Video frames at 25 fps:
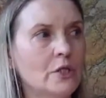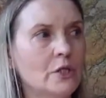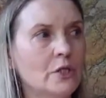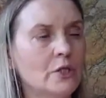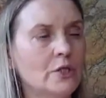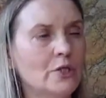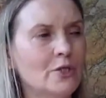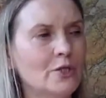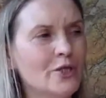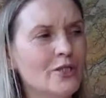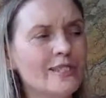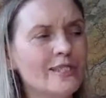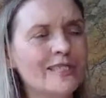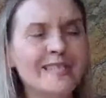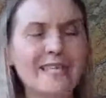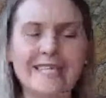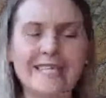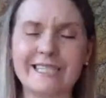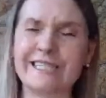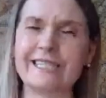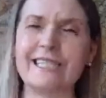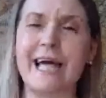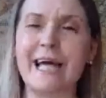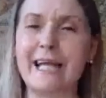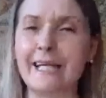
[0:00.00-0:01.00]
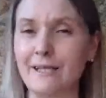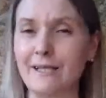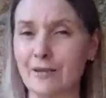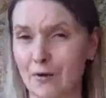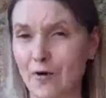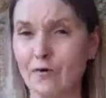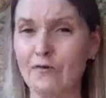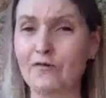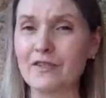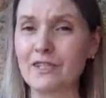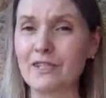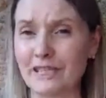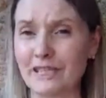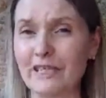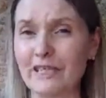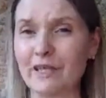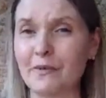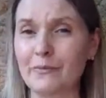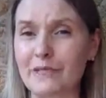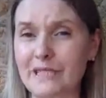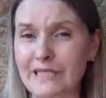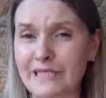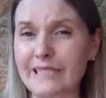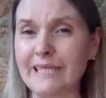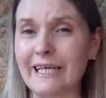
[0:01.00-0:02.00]
to the extent, obviously, that we
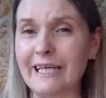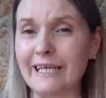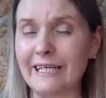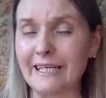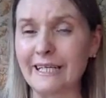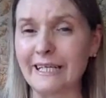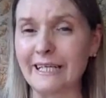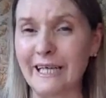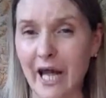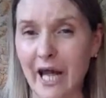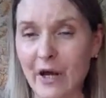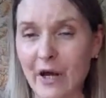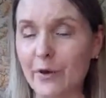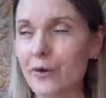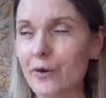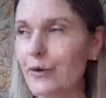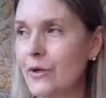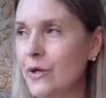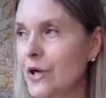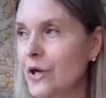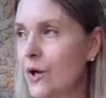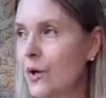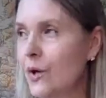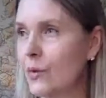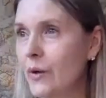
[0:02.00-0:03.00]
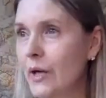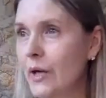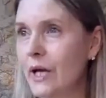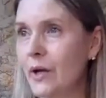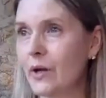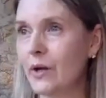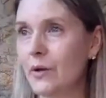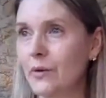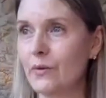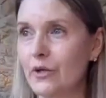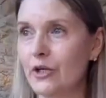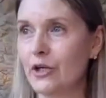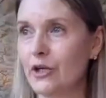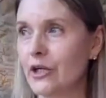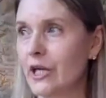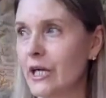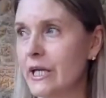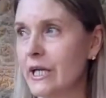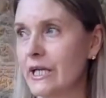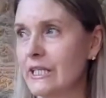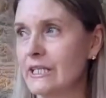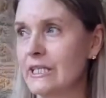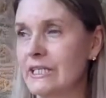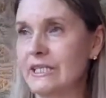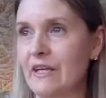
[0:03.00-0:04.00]
see it now, where you're getting
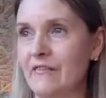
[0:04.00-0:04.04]
a